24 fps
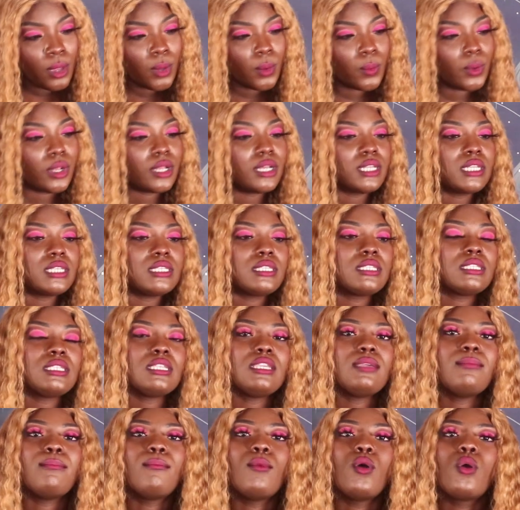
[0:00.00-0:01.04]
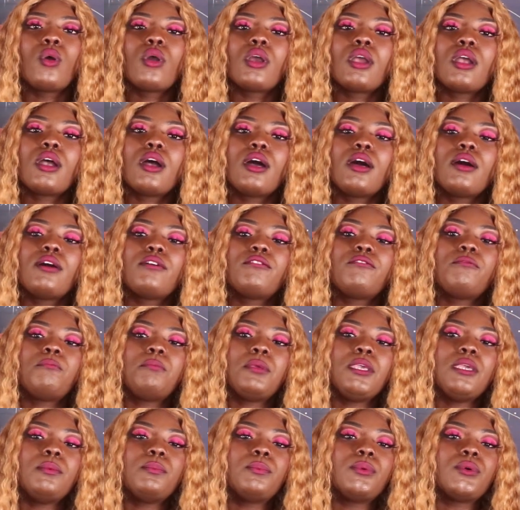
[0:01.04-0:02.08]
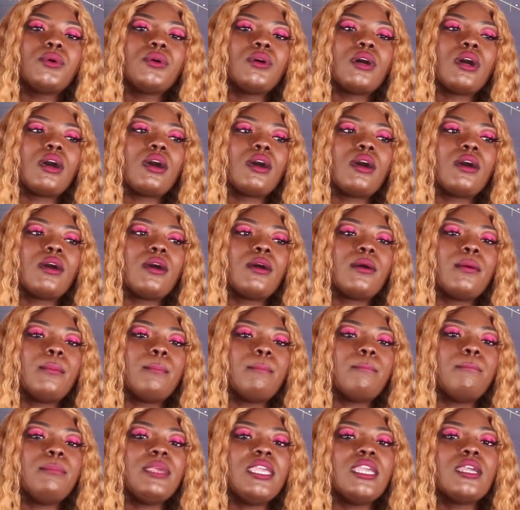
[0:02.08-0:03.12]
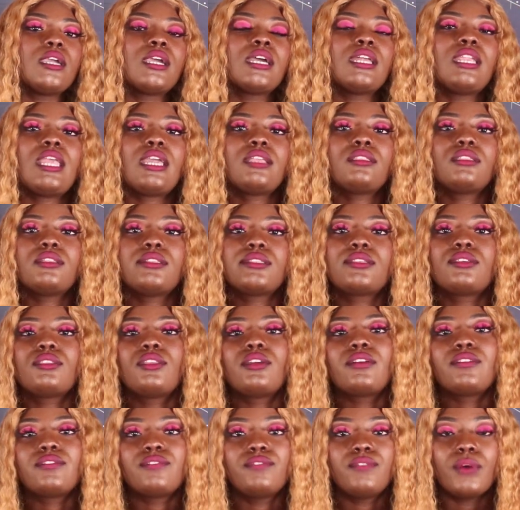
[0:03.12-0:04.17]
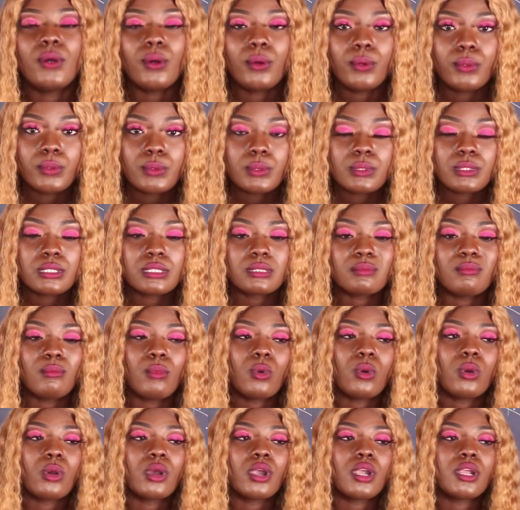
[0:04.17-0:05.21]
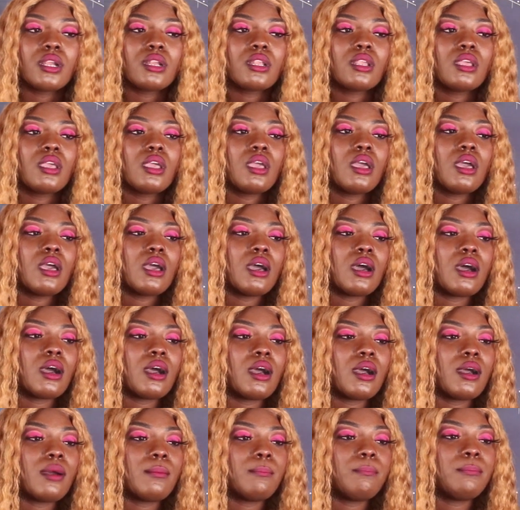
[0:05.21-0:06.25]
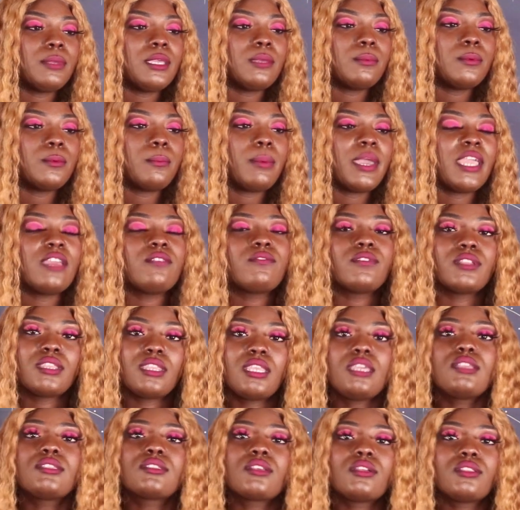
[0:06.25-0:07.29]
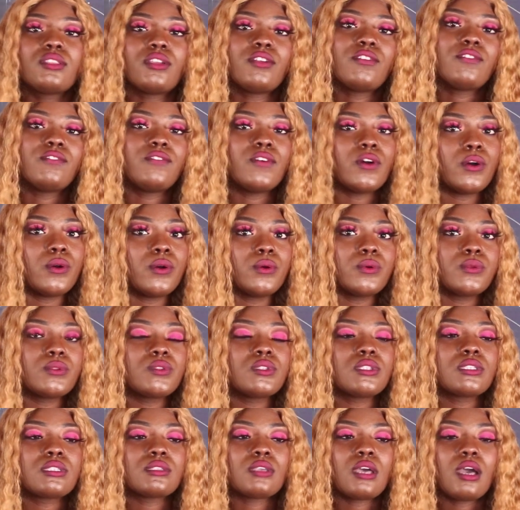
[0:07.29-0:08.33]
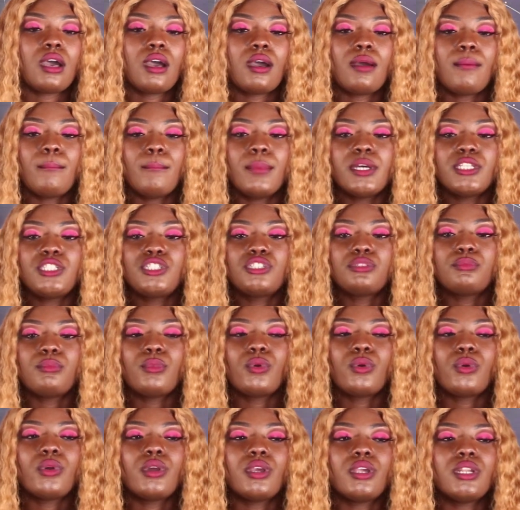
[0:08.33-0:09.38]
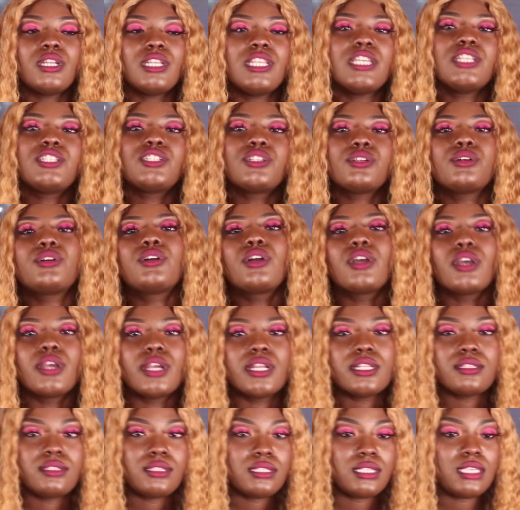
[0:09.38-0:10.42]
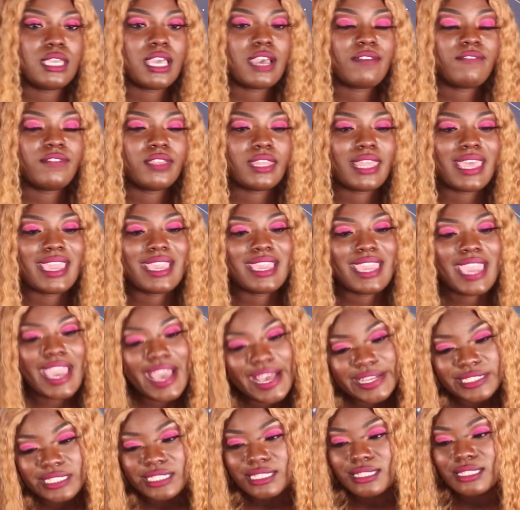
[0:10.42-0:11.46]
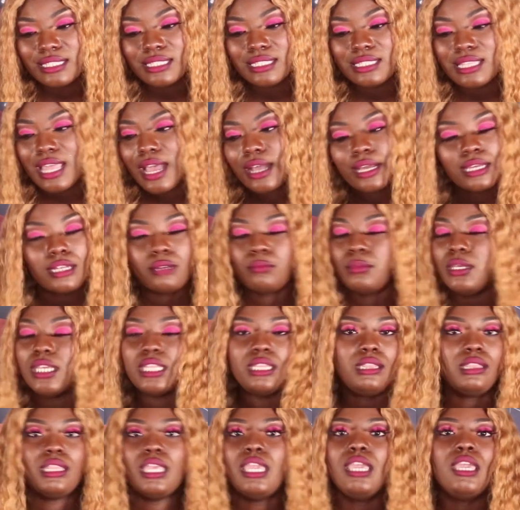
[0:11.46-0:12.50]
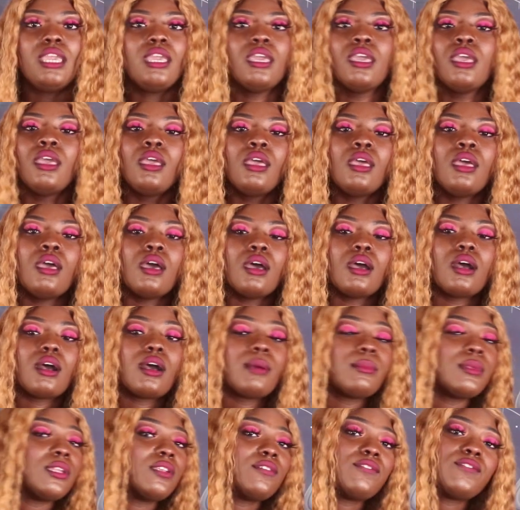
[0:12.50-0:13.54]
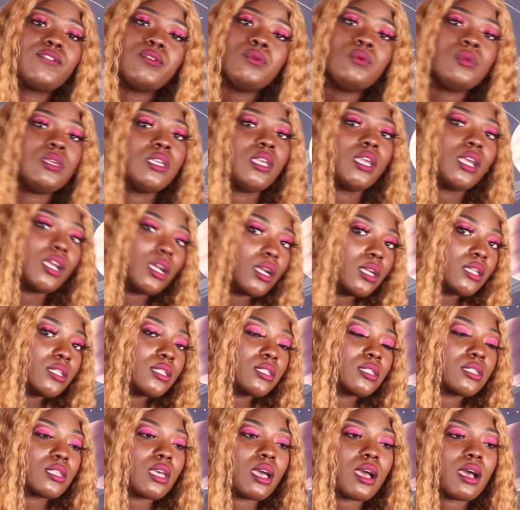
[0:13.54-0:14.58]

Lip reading: We're going to see more of people being connected to their phones, more people paying for things on their phones, much more digital currency. I feel like cash is not going to be a thing in a few years,